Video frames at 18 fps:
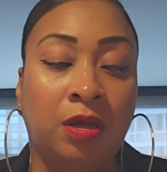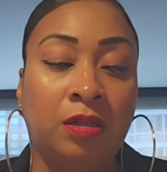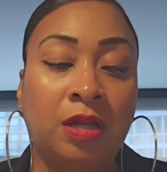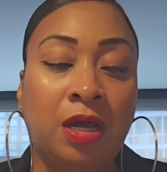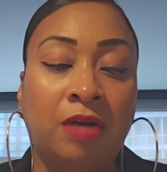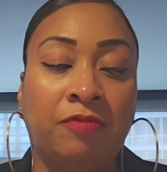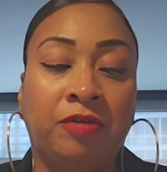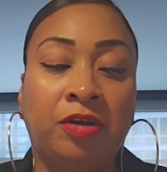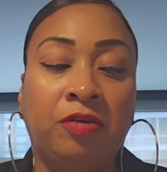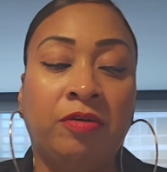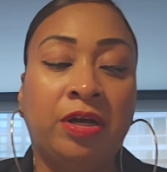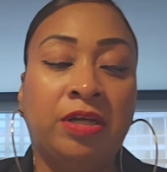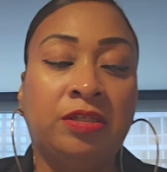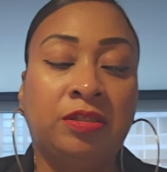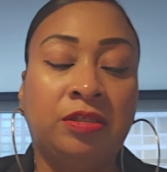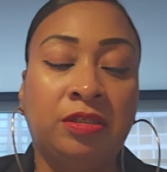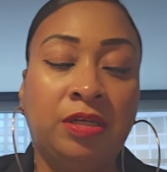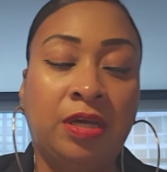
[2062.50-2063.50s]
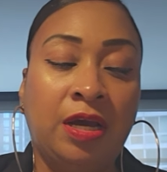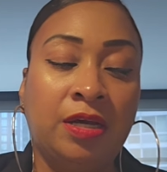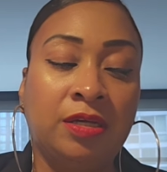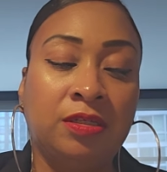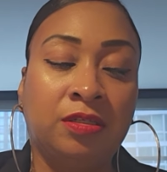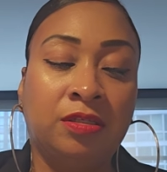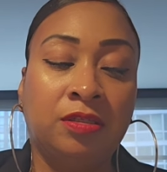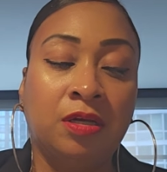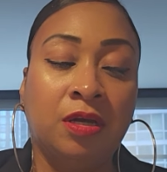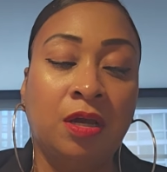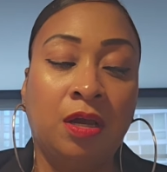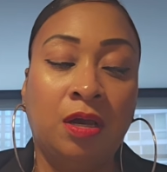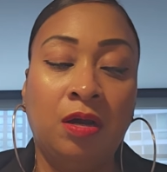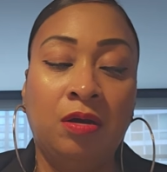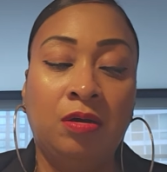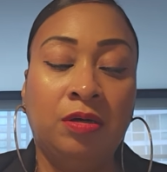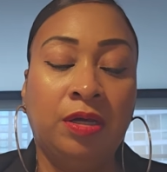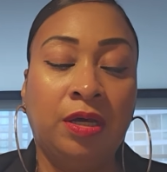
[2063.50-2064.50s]
A lot of regrets. Yes
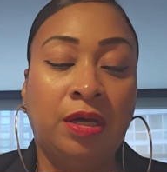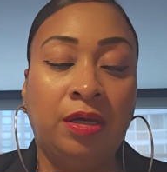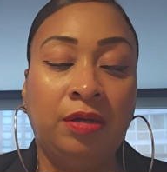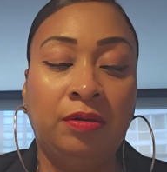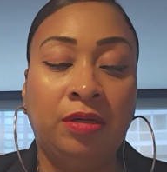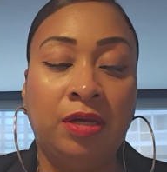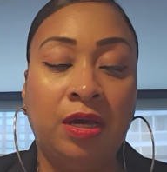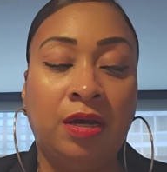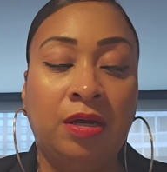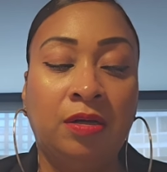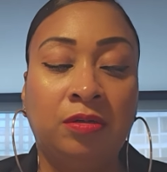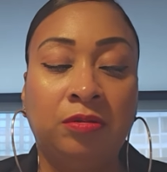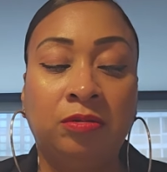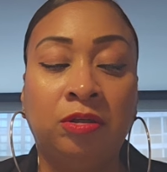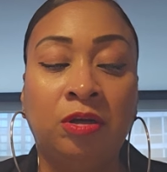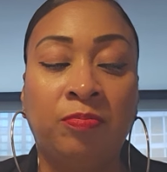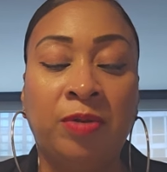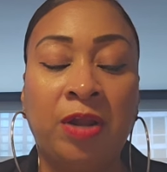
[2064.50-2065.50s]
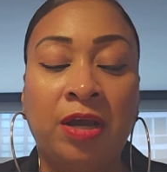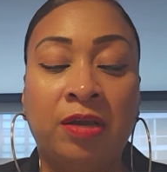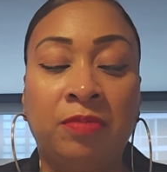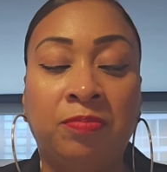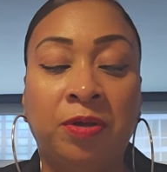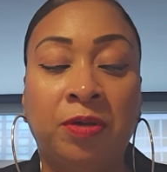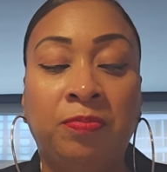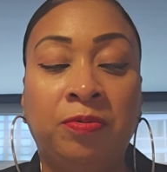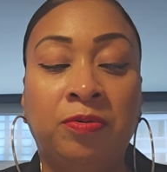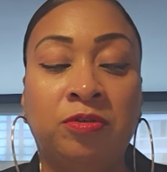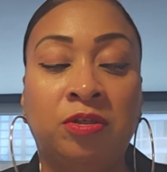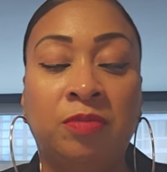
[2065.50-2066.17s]
okay, yeah, you're blocking people.